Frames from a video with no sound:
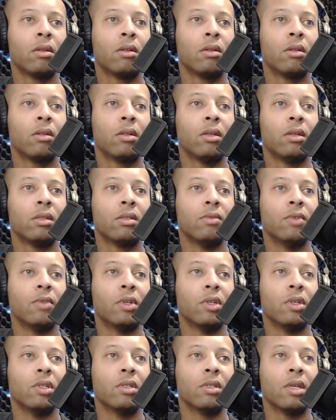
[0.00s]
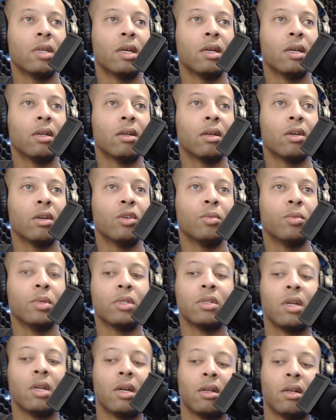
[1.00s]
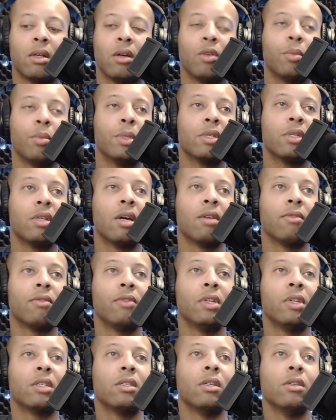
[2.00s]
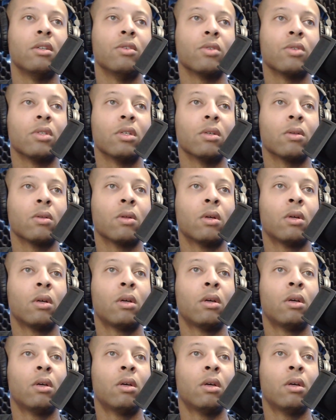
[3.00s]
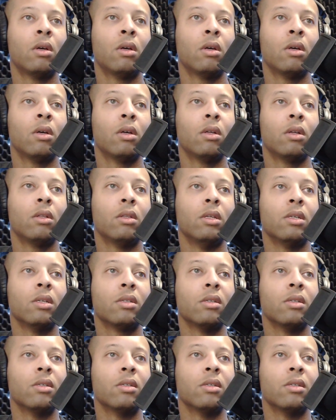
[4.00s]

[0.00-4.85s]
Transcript: That's very sad. I hope it's not afflicting you still. This is